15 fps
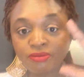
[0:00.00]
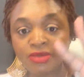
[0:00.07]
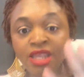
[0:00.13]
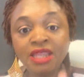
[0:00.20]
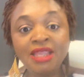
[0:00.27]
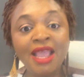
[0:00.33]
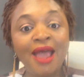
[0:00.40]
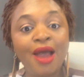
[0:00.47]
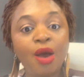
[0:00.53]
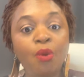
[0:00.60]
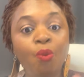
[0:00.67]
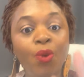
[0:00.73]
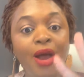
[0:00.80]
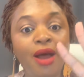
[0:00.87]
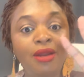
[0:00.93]
Now,
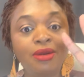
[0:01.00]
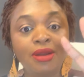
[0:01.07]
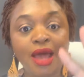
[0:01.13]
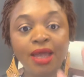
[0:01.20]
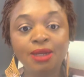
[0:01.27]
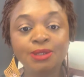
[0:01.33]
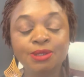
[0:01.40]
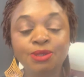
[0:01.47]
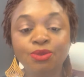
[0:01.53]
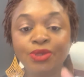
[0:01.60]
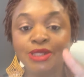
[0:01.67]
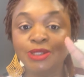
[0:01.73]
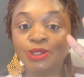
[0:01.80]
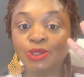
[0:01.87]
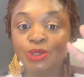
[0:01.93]
what a lot of
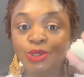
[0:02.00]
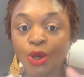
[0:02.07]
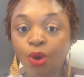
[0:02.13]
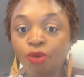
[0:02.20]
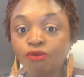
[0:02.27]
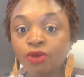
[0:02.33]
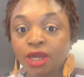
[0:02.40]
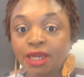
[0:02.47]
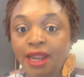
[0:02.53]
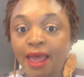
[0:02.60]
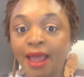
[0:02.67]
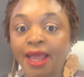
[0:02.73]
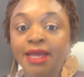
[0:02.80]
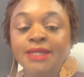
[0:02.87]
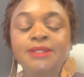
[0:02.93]
students don't
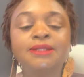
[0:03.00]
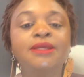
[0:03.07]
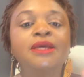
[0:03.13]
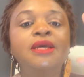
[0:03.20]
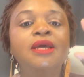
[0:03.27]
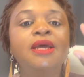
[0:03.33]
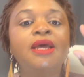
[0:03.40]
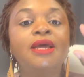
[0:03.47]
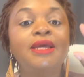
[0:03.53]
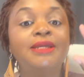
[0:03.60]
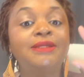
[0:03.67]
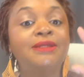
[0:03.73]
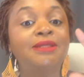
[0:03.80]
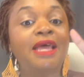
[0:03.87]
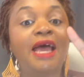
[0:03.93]
realize
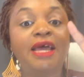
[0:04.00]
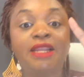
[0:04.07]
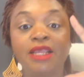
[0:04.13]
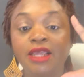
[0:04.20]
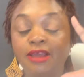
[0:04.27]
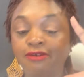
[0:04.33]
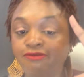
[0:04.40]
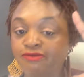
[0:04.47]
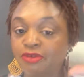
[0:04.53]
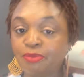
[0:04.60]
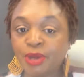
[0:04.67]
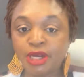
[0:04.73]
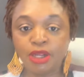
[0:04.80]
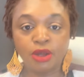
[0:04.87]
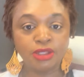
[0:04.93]
is that if,
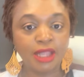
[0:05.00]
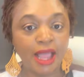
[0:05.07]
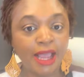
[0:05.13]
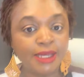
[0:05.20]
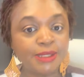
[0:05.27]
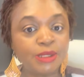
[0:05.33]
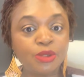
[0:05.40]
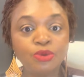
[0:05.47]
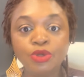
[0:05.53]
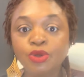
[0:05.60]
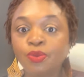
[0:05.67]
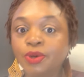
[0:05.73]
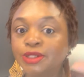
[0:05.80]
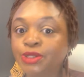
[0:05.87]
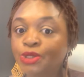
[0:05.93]
depending on the high school
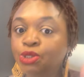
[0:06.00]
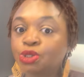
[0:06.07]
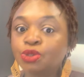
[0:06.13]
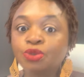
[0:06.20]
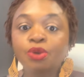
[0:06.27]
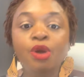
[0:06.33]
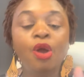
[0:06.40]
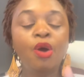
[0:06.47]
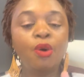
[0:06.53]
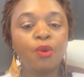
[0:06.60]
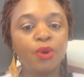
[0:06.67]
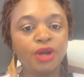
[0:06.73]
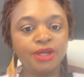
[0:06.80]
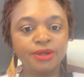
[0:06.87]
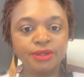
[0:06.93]
you went to
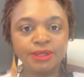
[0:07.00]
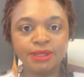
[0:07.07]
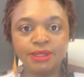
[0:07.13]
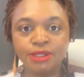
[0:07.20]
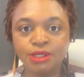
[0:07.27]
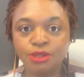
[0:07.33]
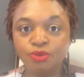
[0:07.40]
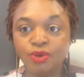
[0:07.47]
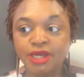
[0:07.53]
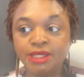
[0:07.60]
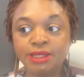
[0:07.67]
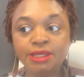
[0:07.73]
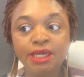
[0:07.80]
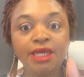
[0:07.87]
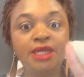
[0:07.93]
or your
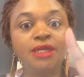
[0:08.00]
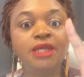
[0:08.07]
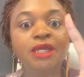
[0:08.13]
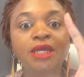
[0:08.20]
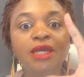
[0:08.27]
situation,